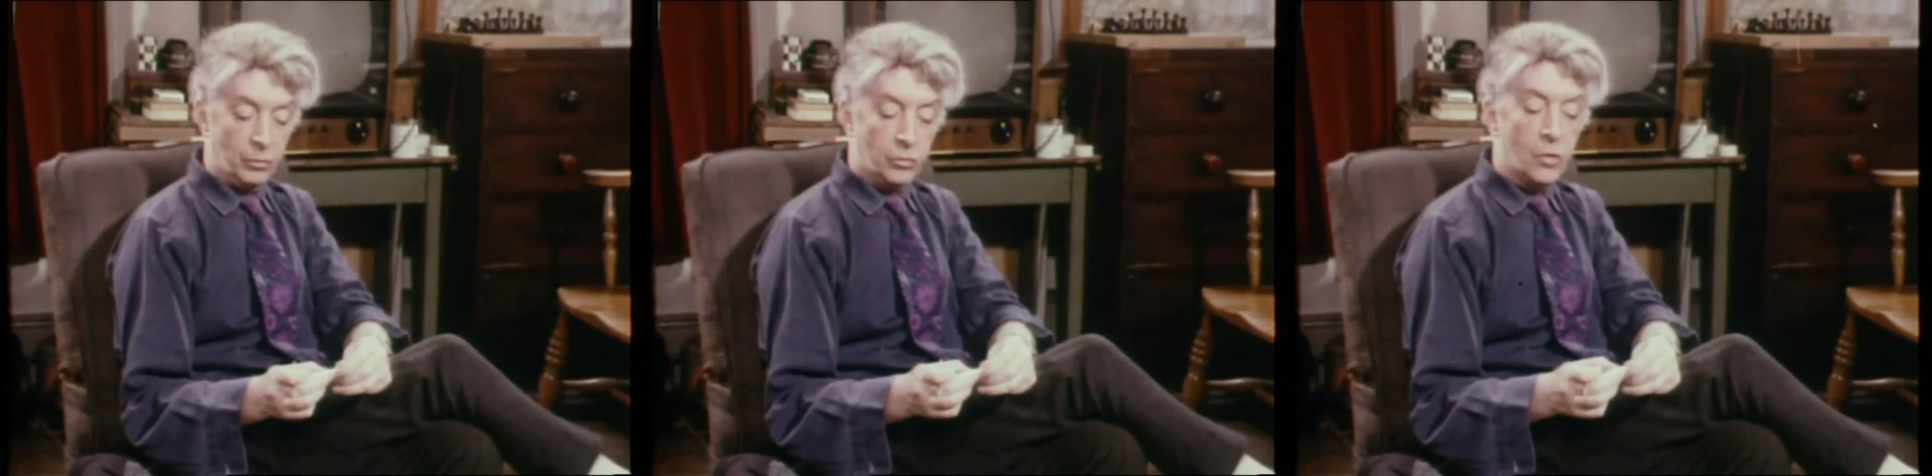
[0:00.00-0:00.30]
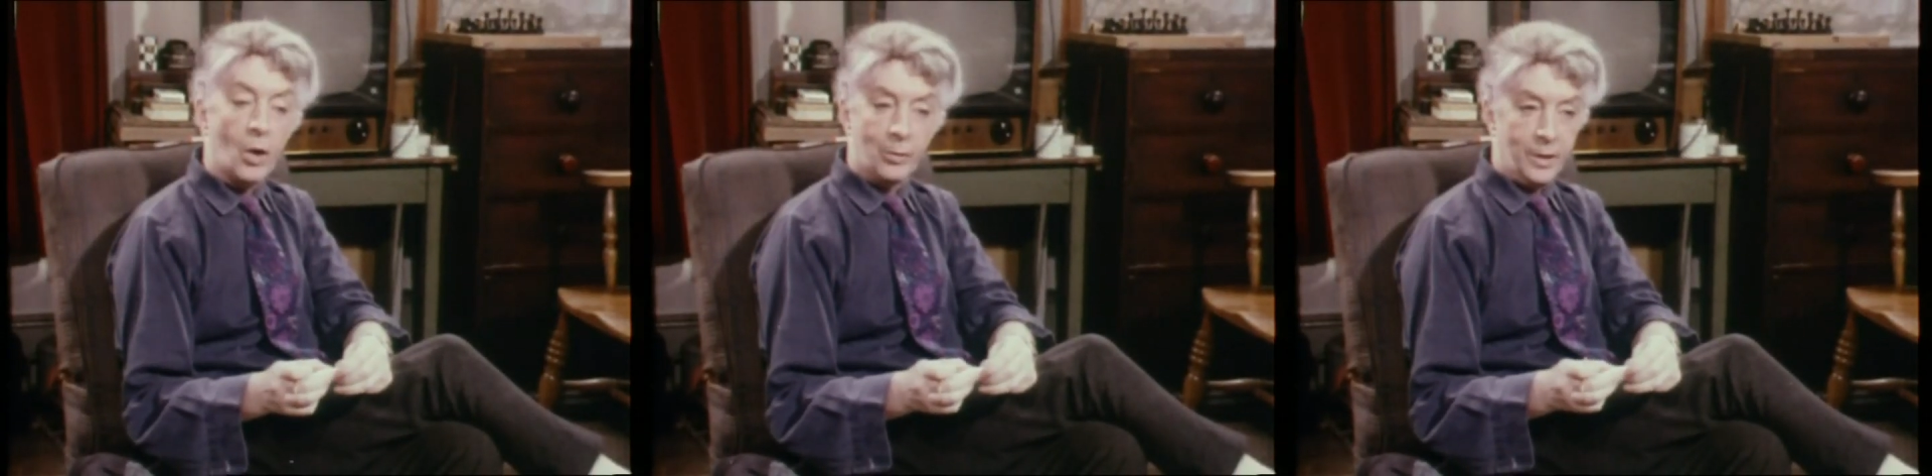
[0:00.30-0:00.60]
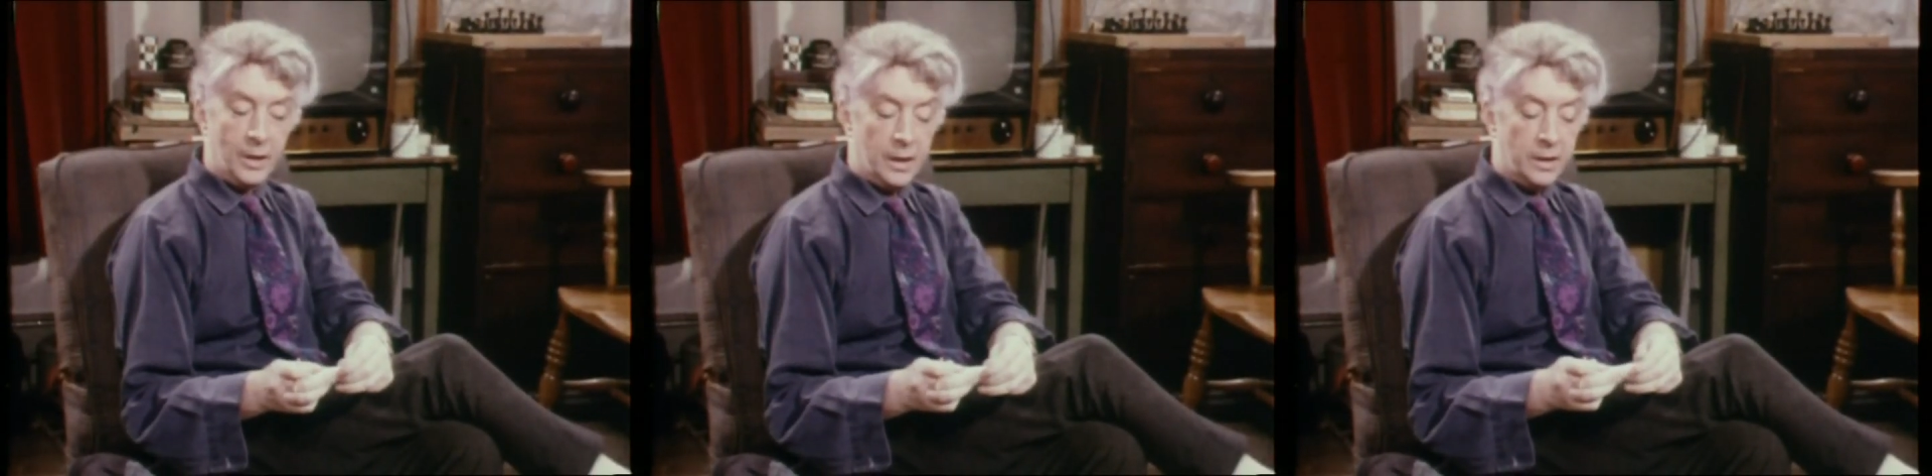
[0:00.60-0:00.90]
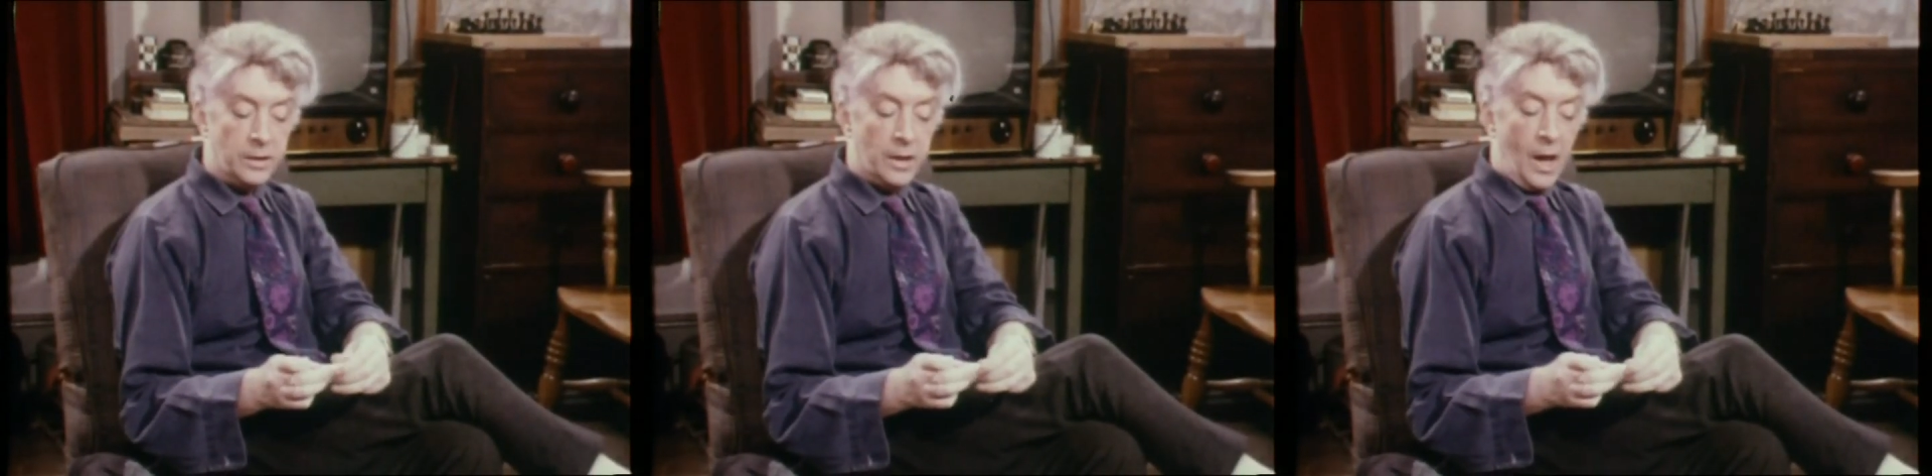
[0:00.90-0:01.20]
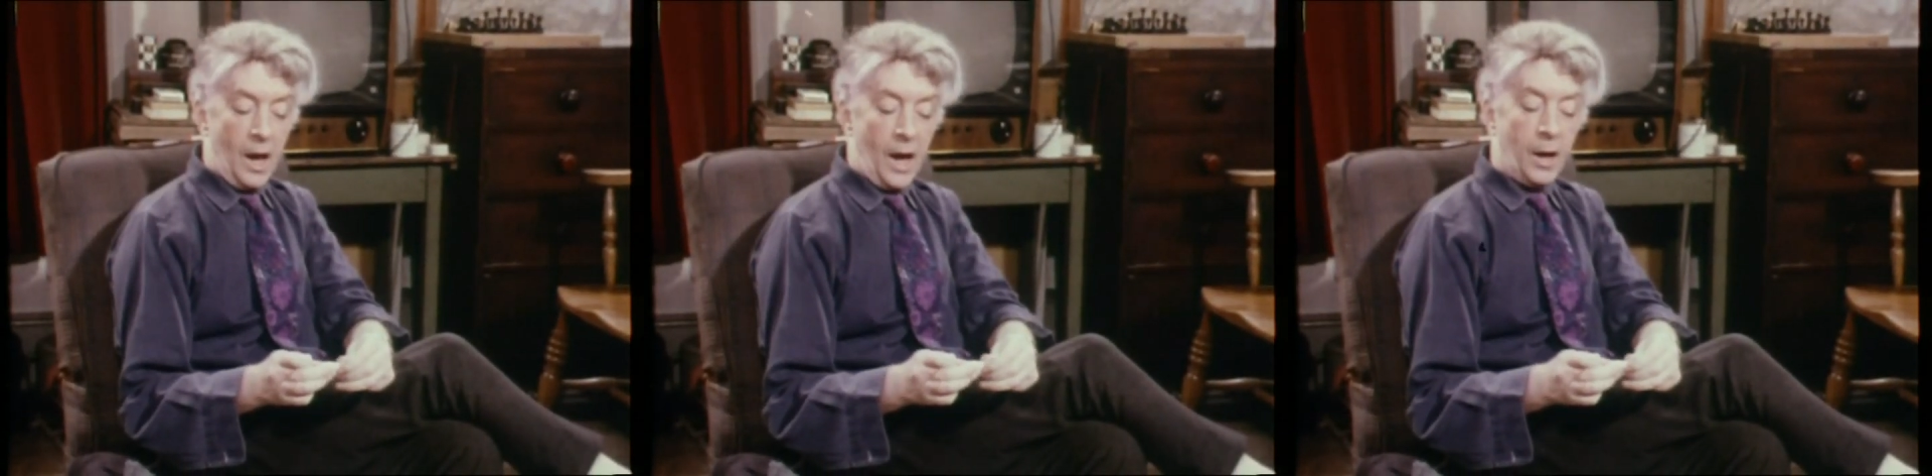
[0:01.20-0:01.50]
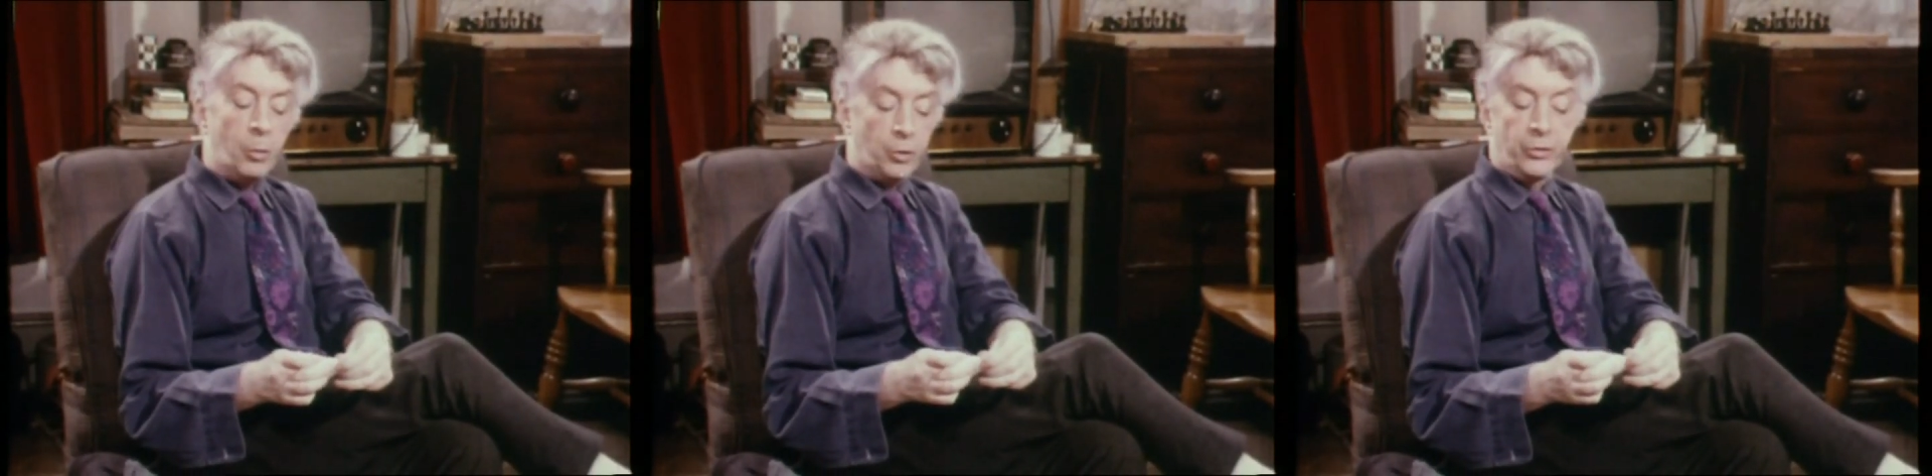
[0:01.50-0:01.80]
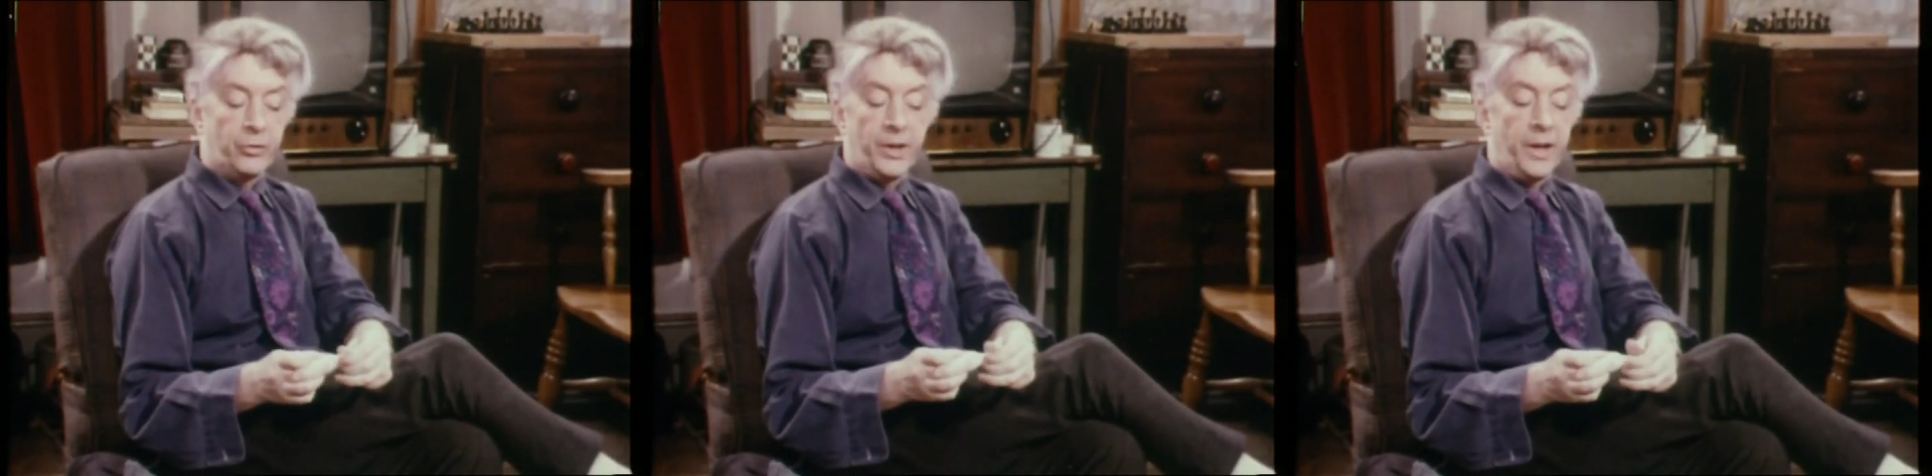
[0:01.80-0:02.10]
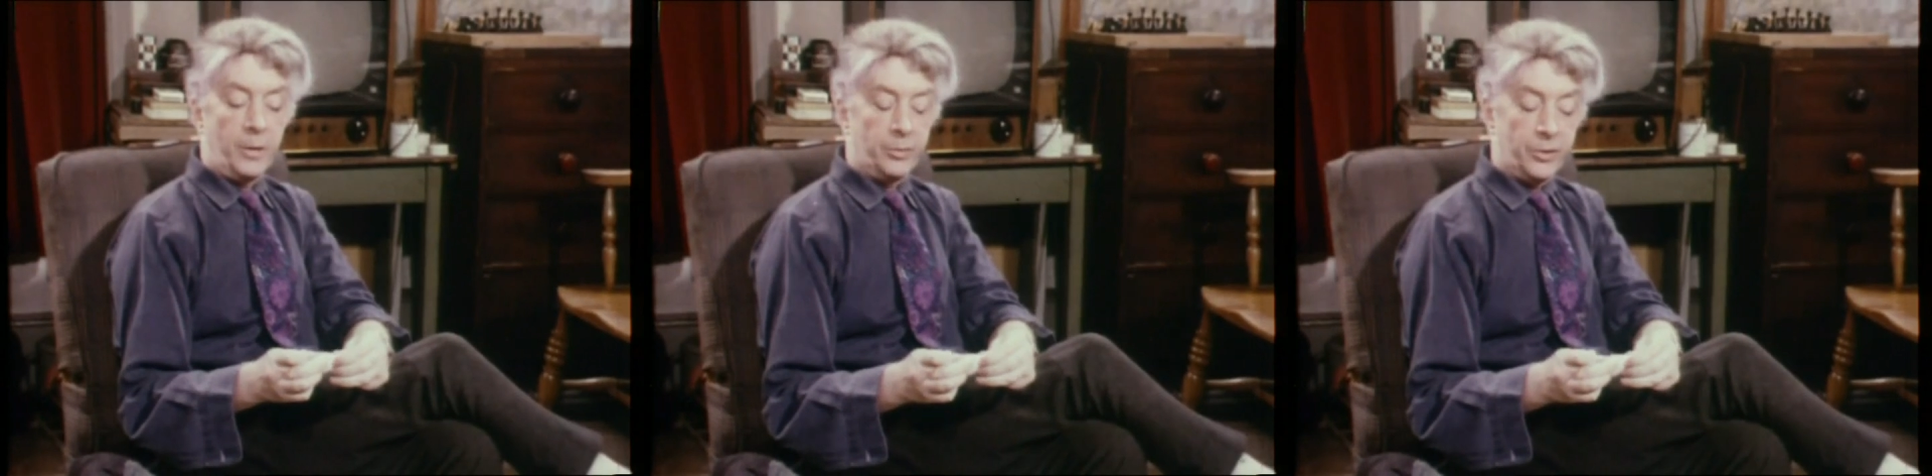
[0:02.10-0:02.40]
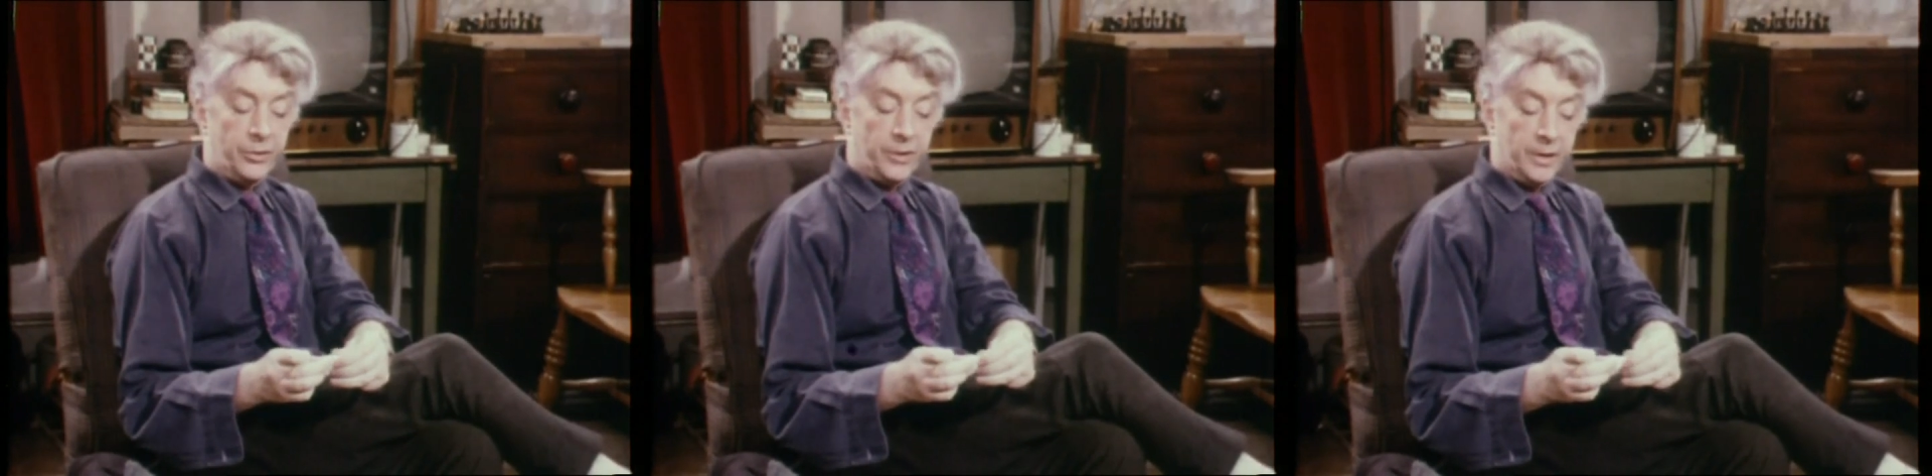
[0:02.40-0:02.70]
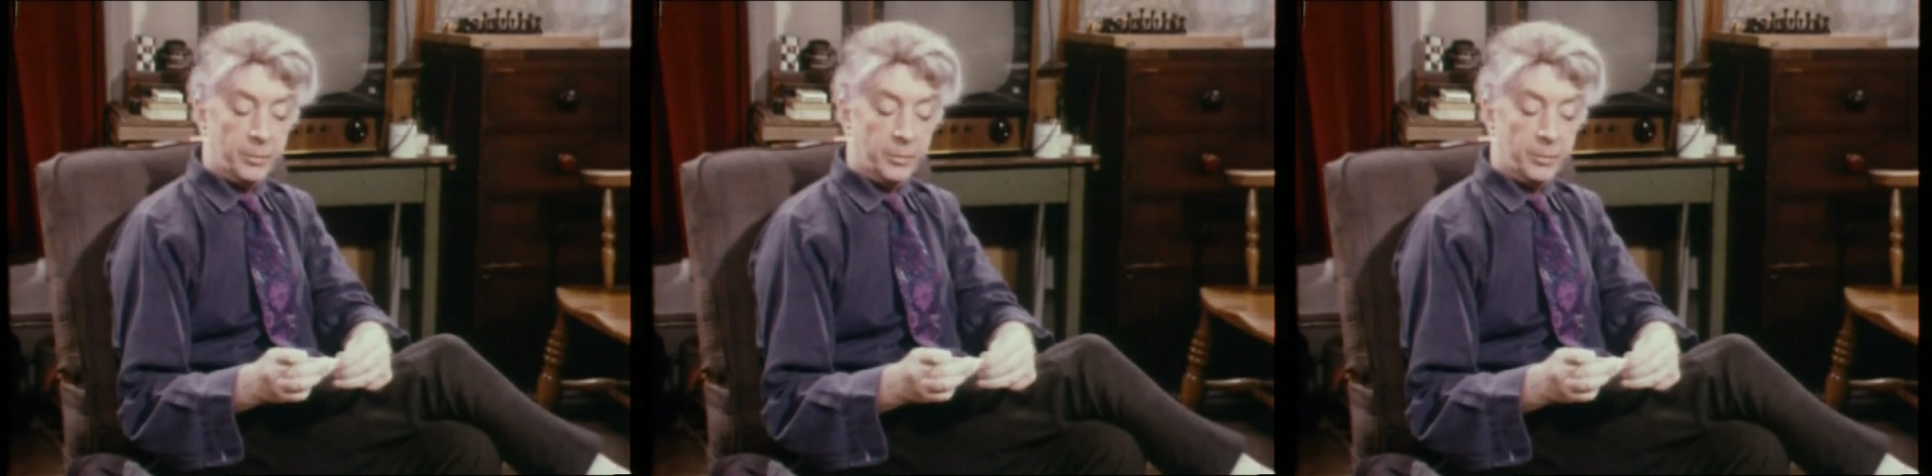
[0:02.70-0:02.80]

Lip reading: Not really. I wouldn't have said I was a cynic,